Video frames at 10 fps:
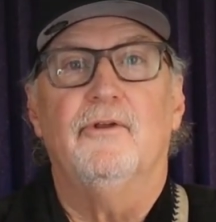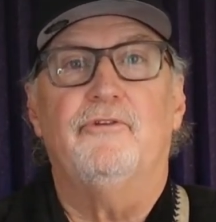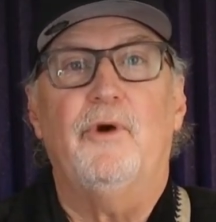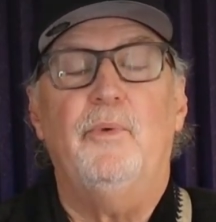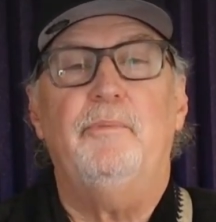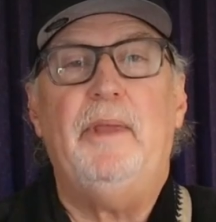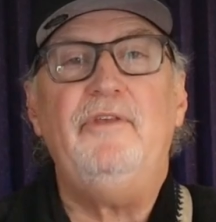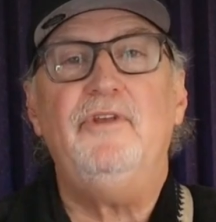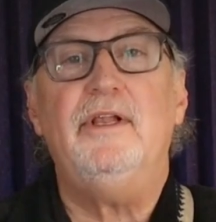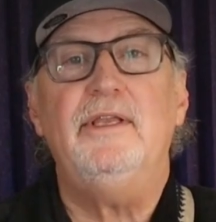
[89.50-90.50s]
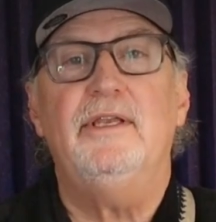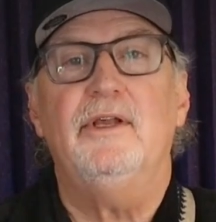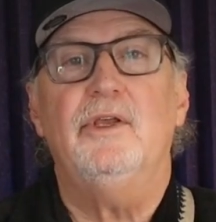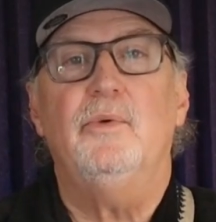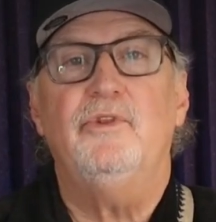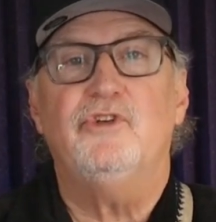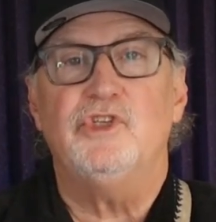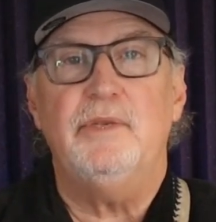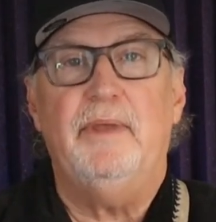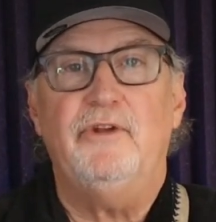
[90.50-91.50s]
So we're basically dealing with
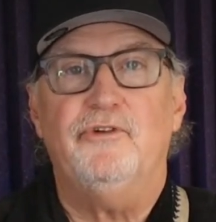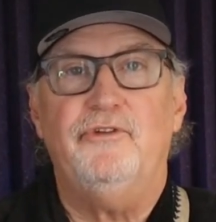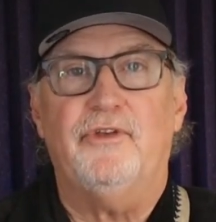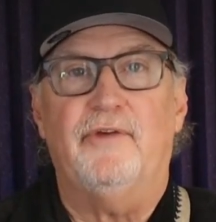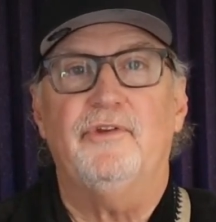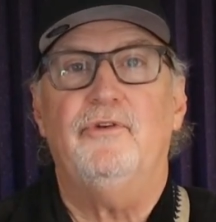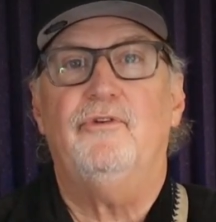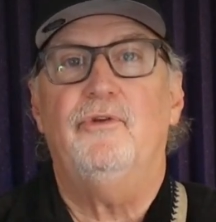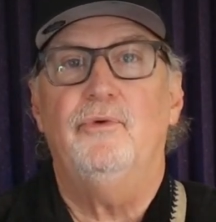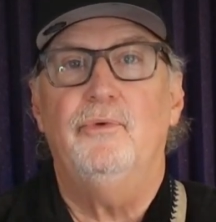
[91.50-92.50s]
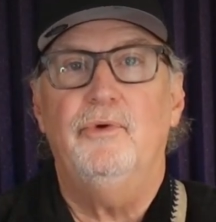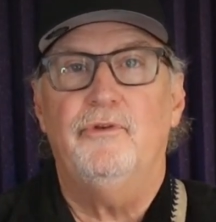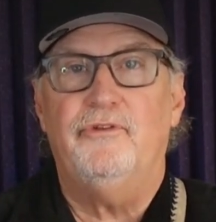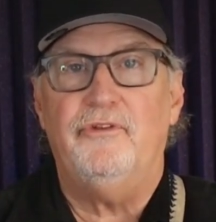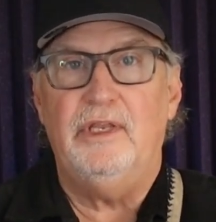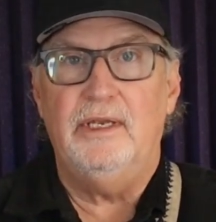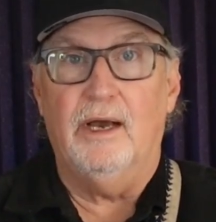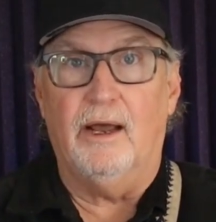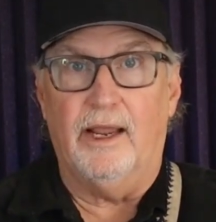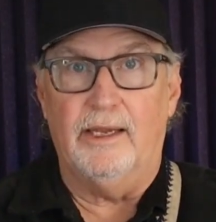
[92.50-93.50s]
G major 7 to
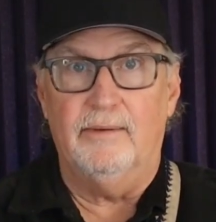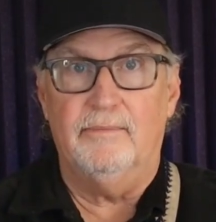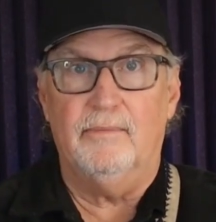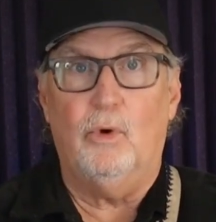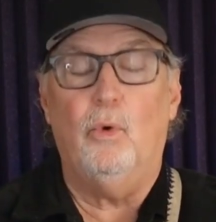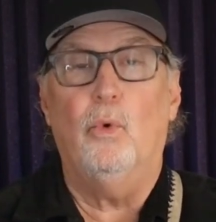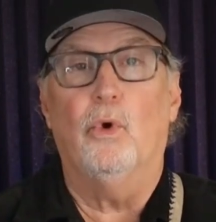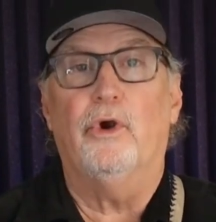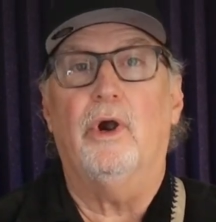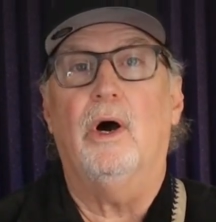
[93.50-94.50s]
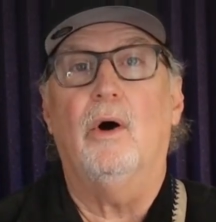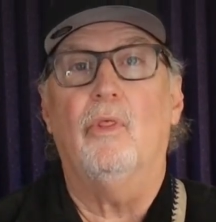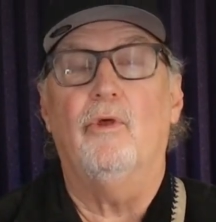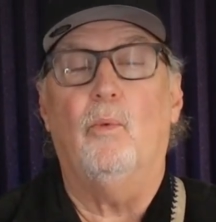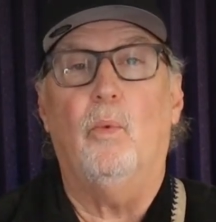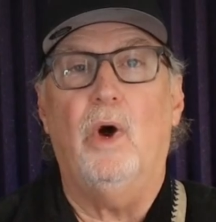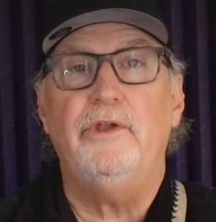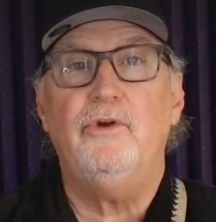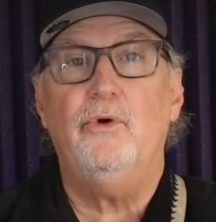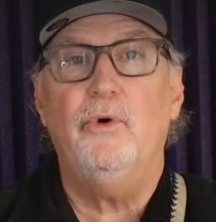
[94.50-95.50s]
C9, or the
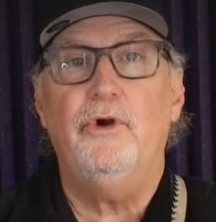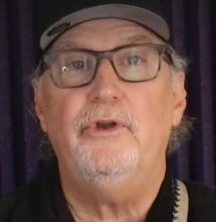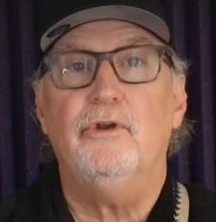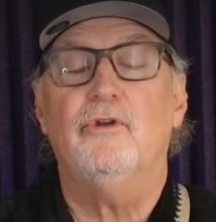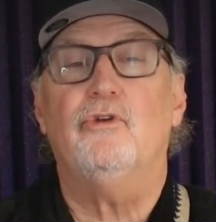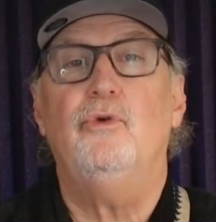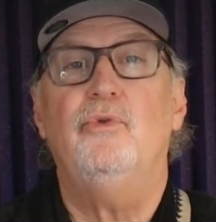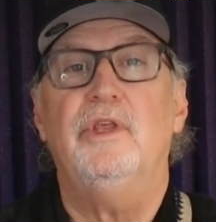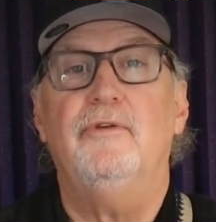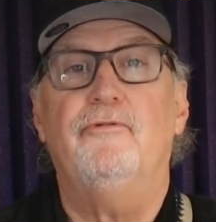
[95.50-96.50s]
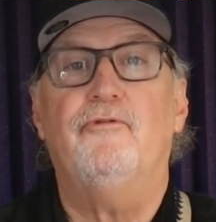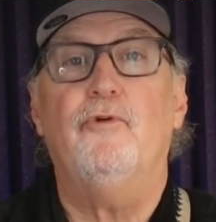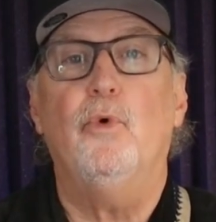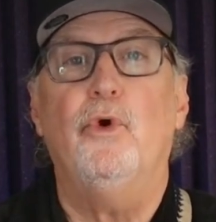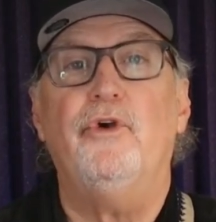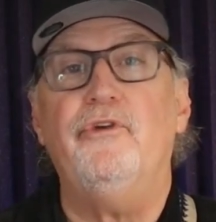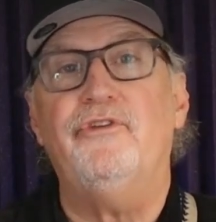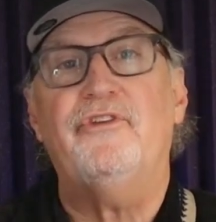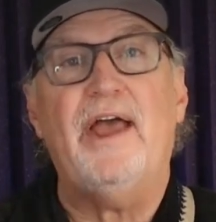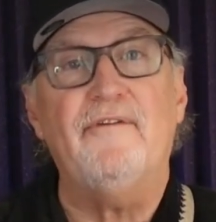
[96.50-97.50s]
1 chord to the
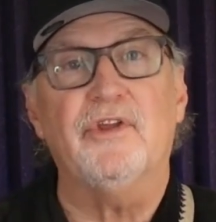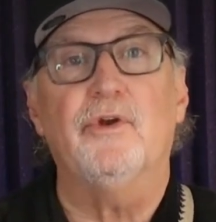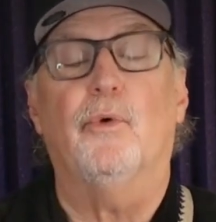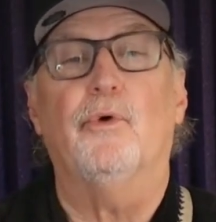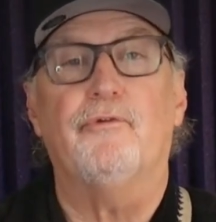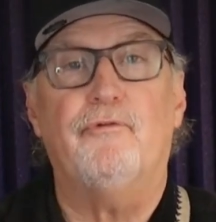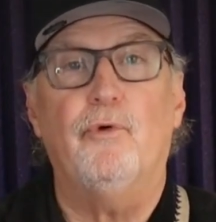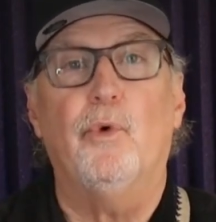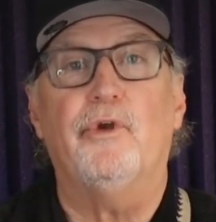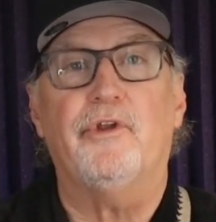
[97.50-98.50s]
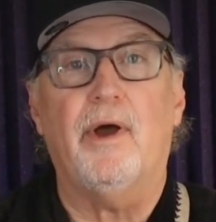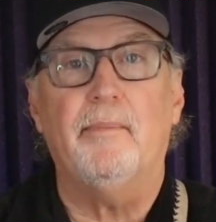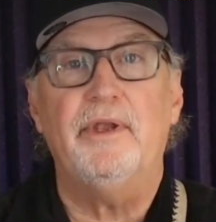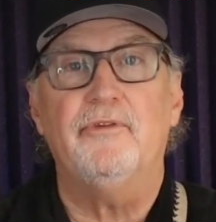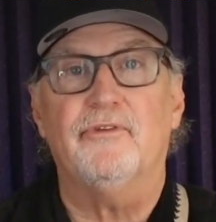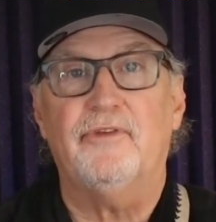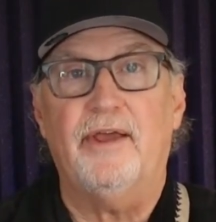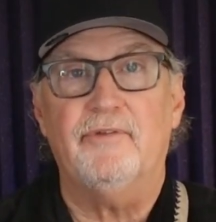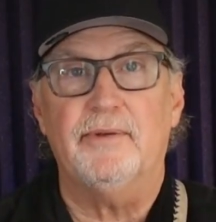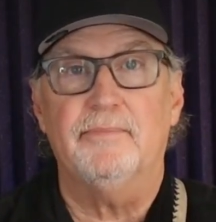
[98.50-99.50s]
4-7 or 4 dominant
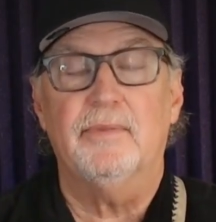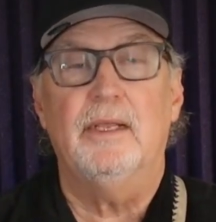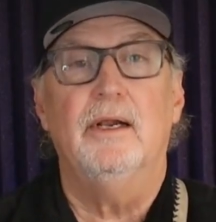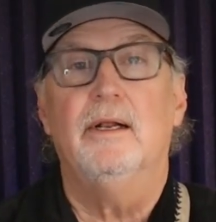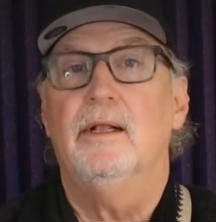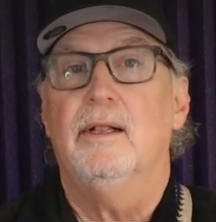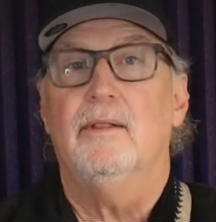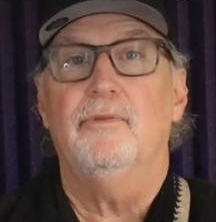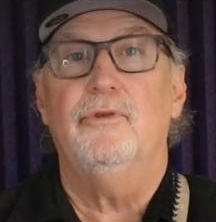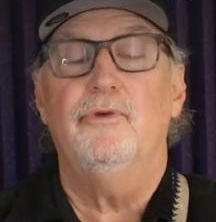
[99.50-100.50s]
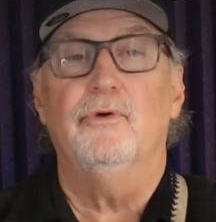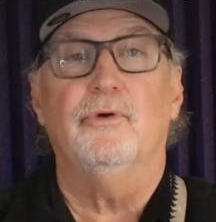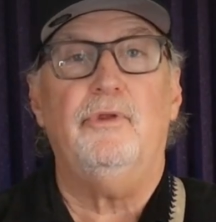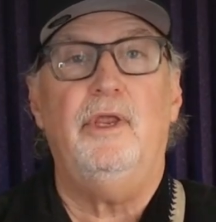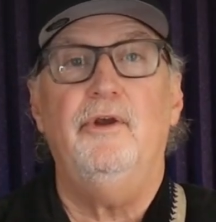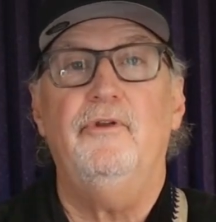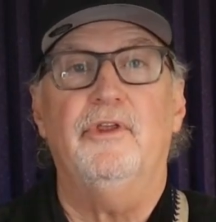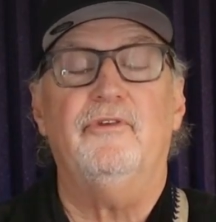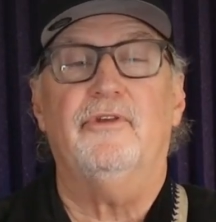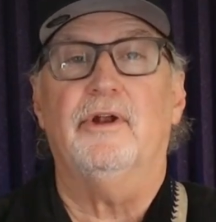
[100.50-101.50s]
7. You'll hear
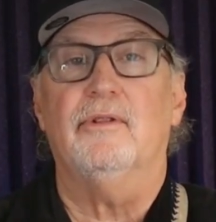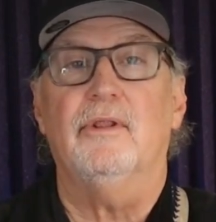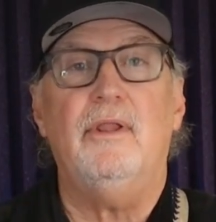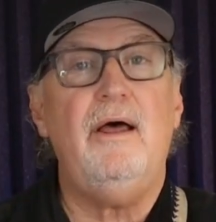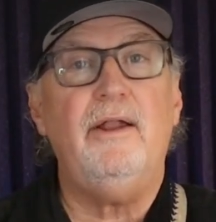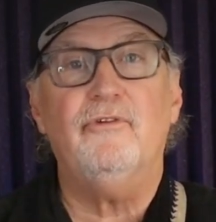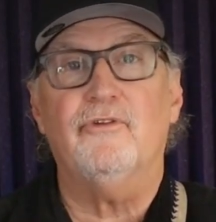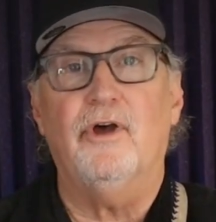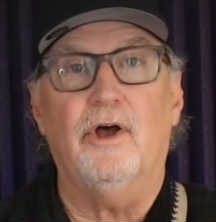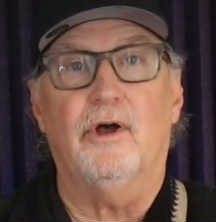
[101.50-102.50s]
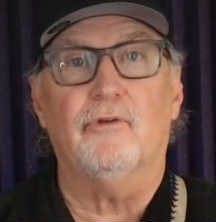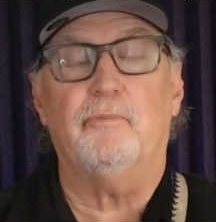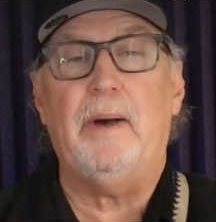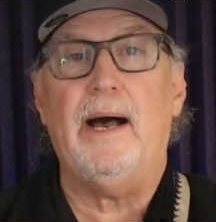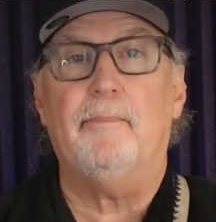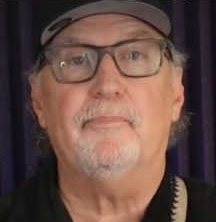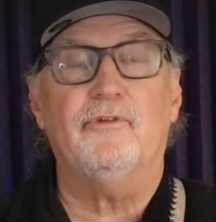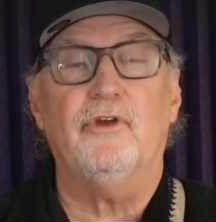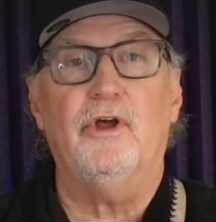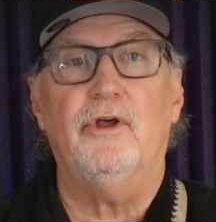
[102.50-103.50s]
this in a lot of songs, pop
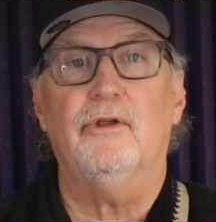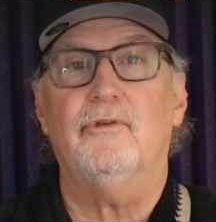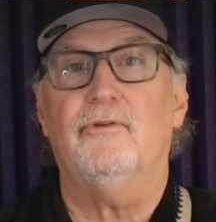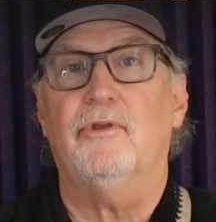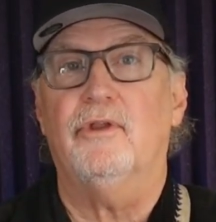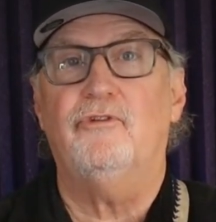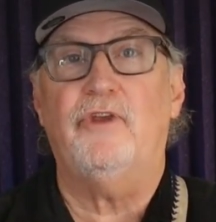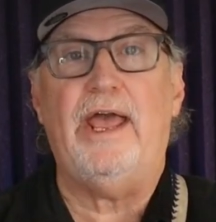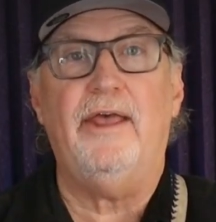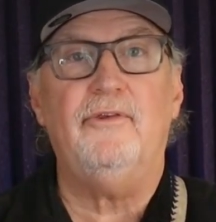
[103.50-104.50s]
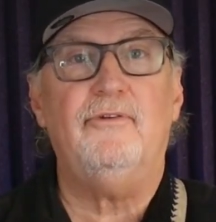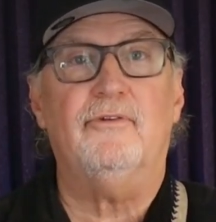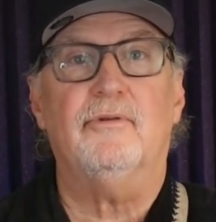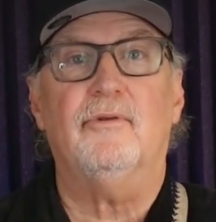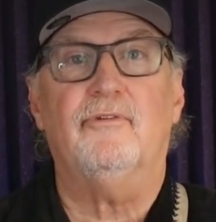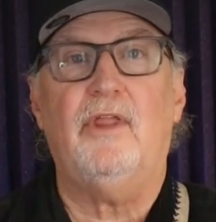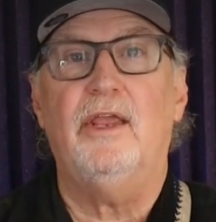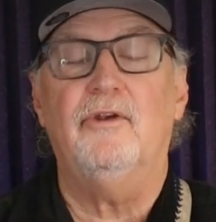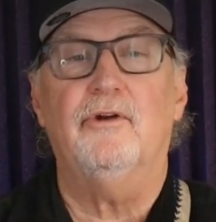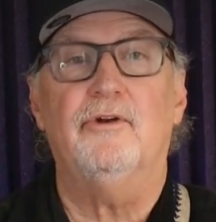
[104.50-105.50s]
songs, jazz
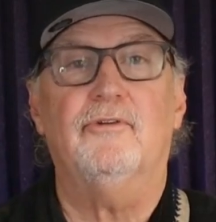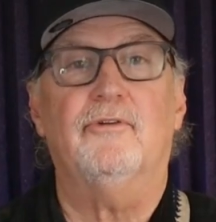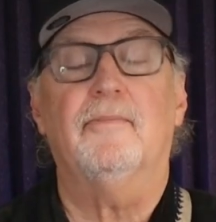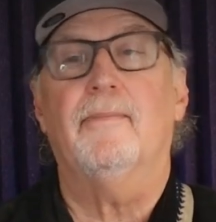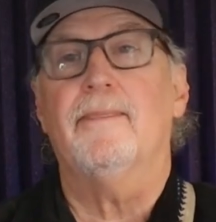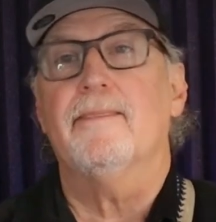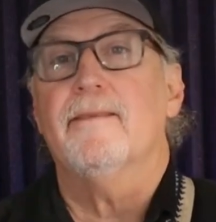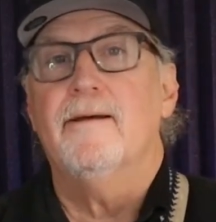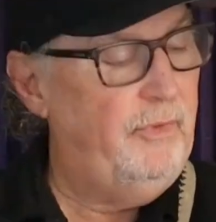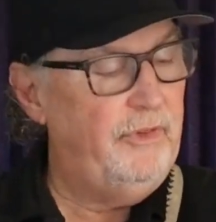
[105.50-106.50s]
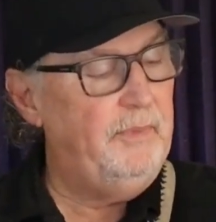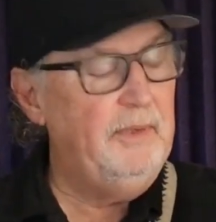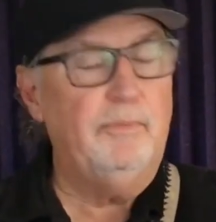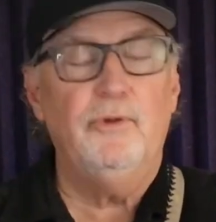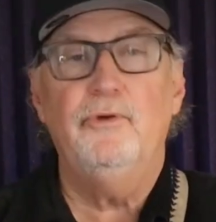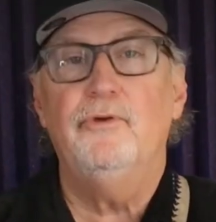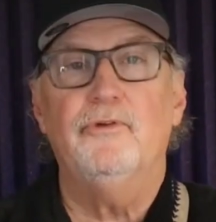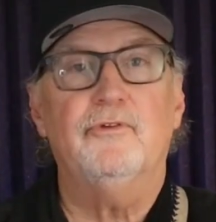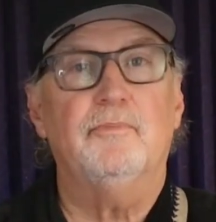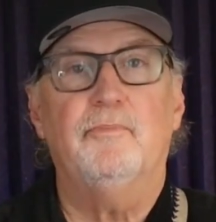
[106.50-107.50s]
standards, rhythm and
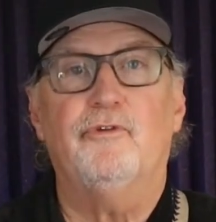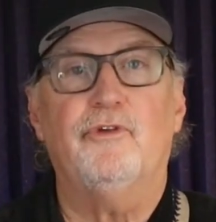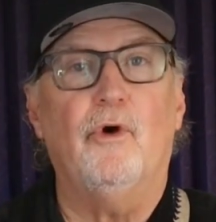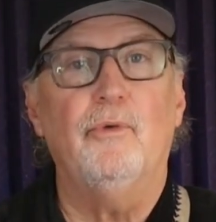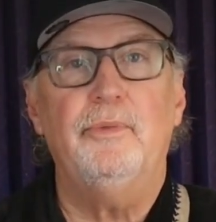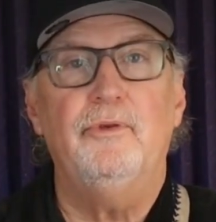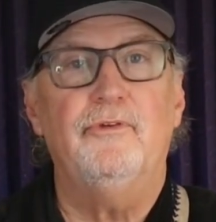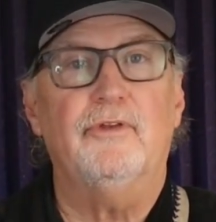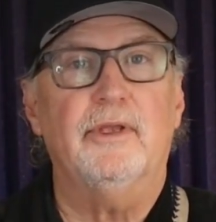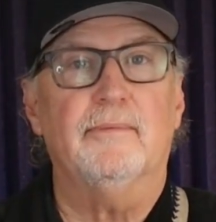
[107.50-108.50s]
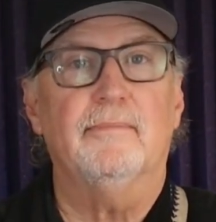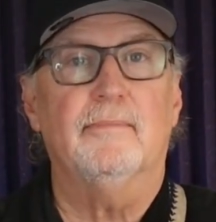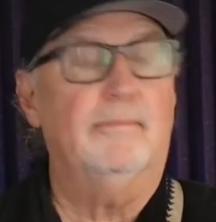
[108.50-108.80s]
blues, soul music.